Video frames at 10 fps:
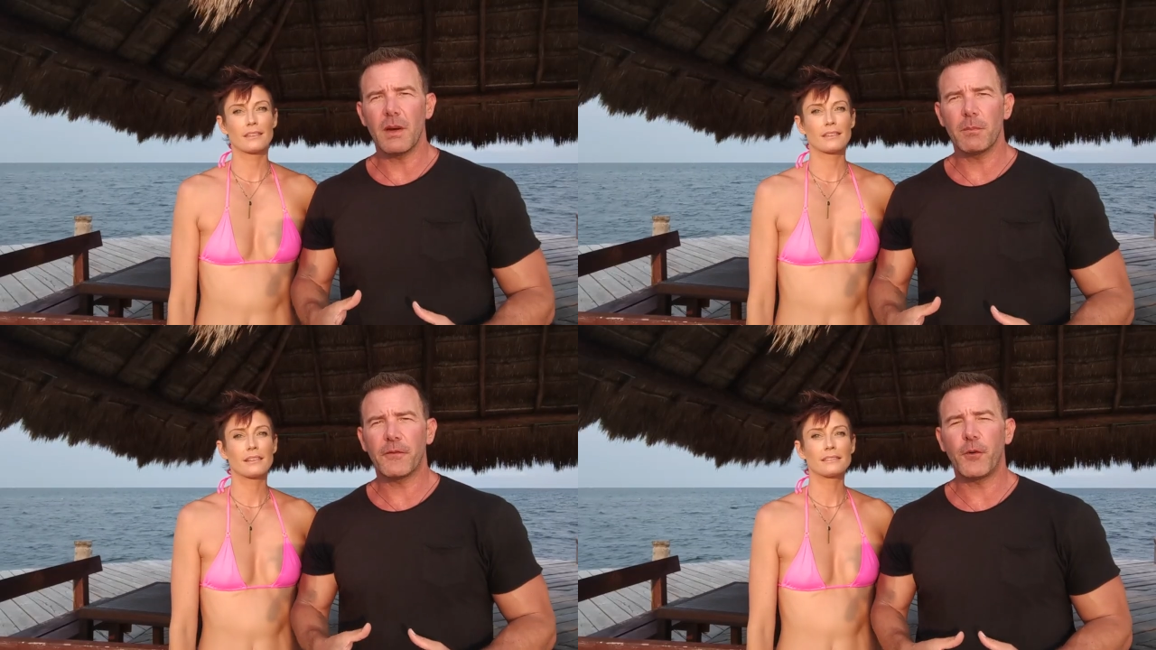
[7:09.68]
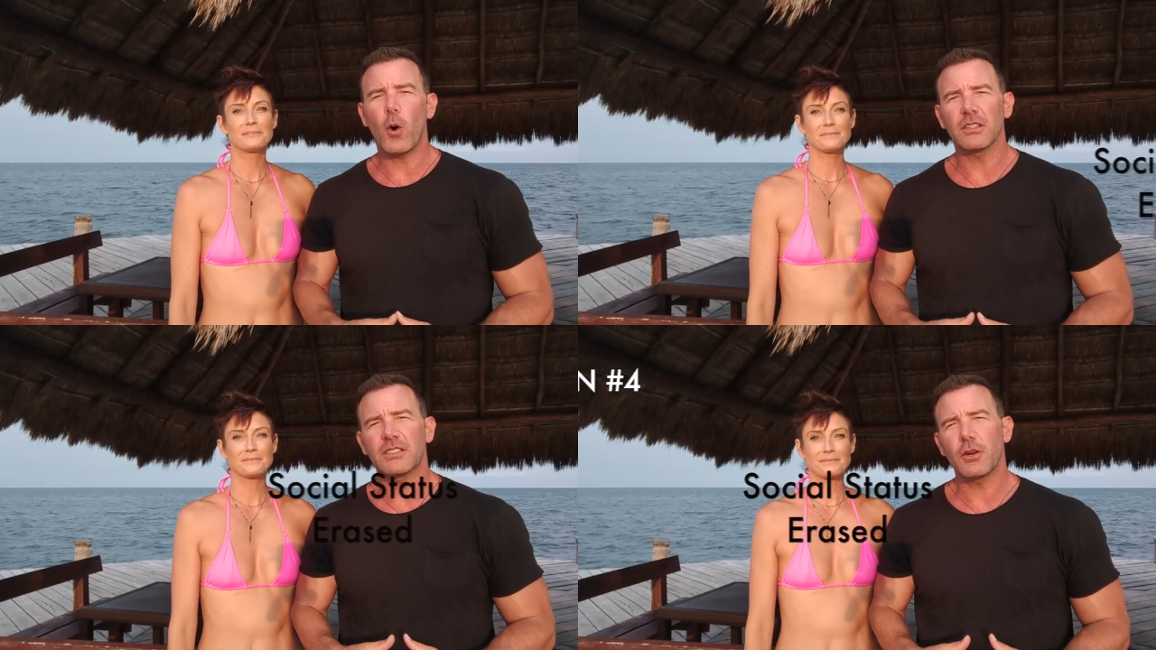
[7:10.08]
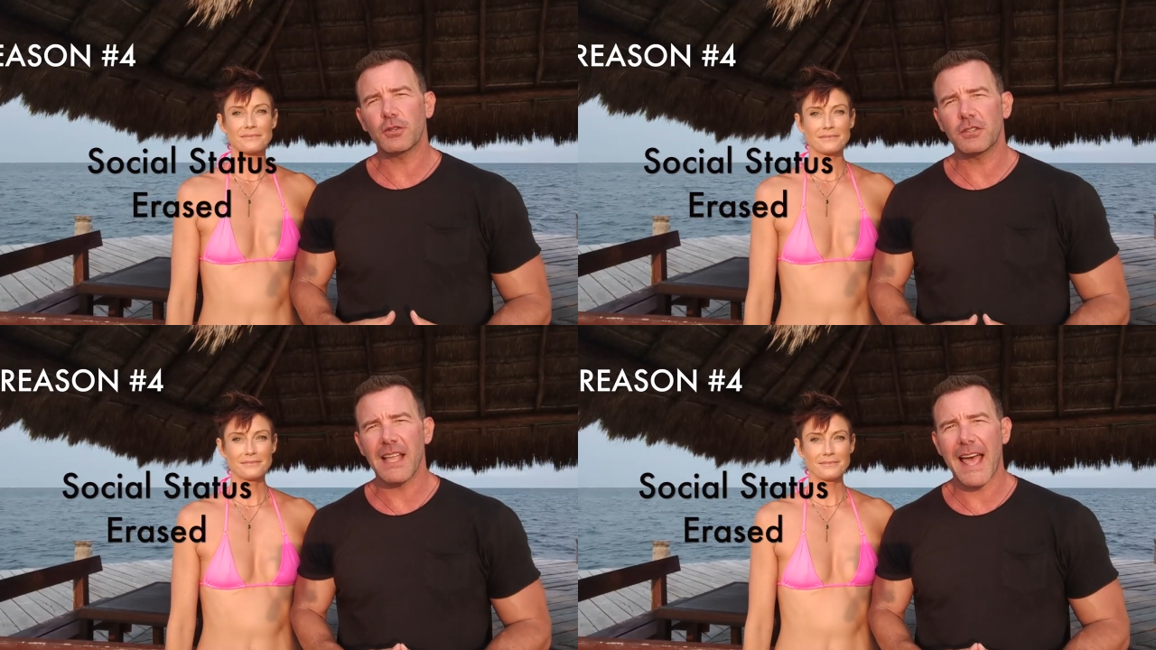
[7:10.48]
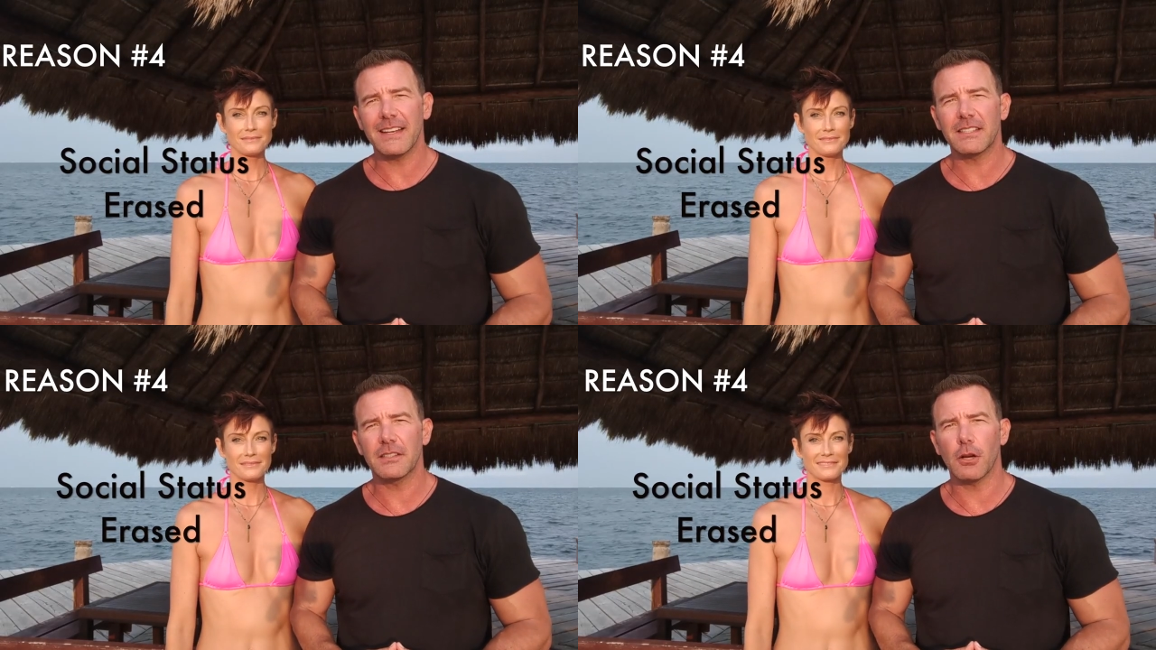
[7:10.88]
Speaker 1: Number four, social
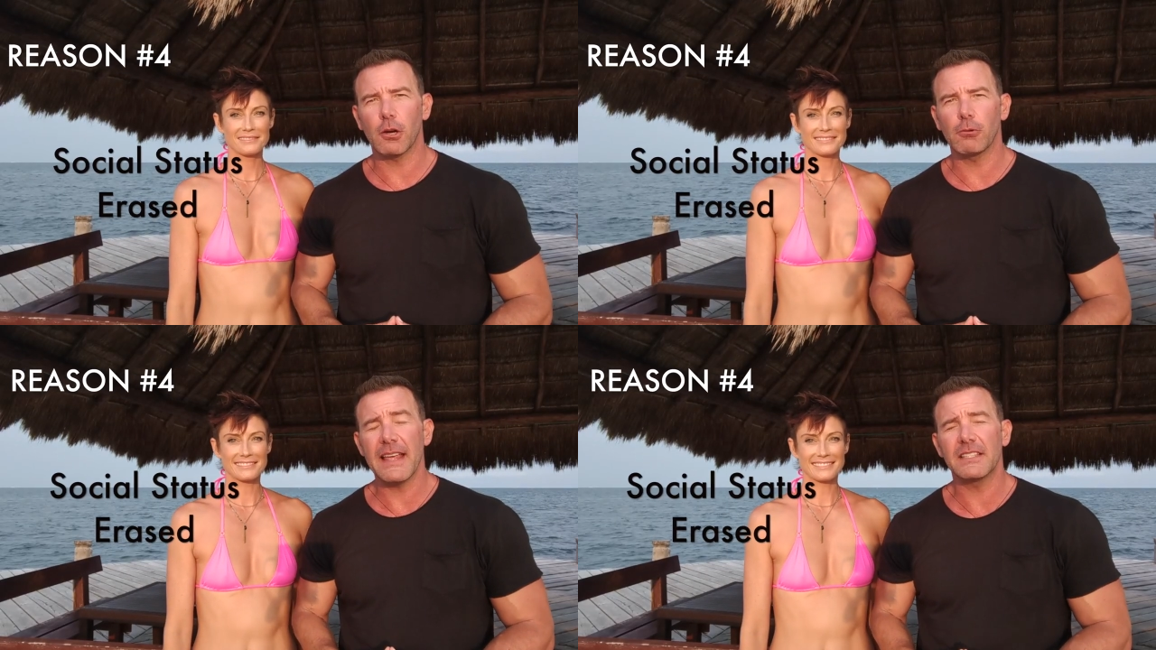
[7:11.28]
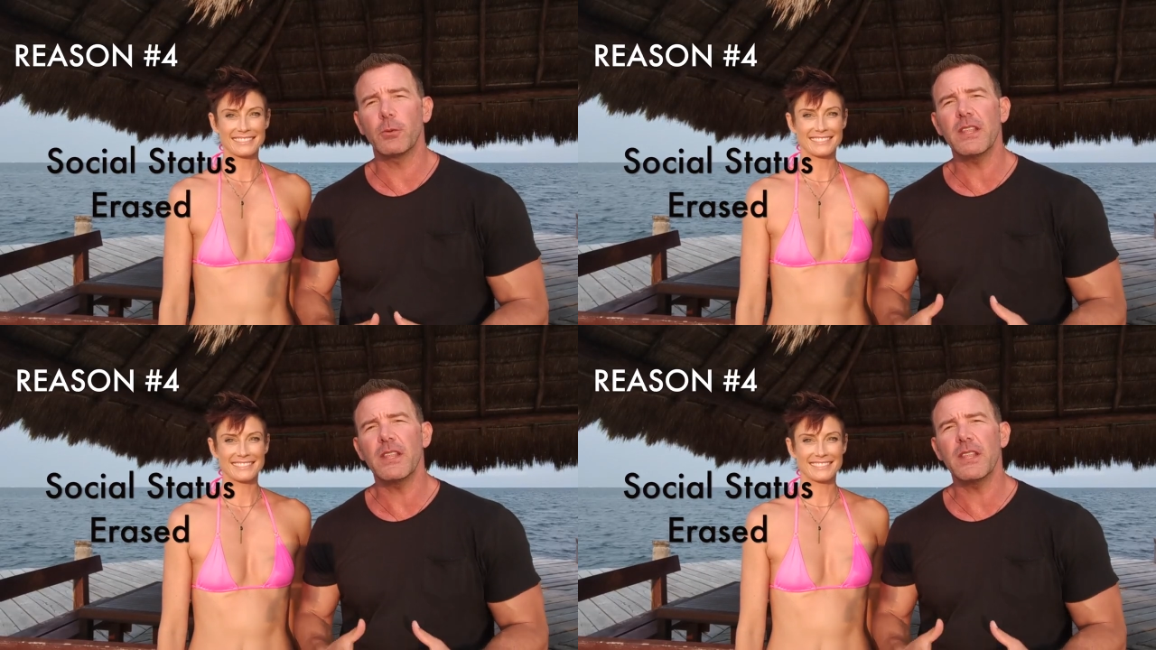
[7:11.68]
statuses are erased.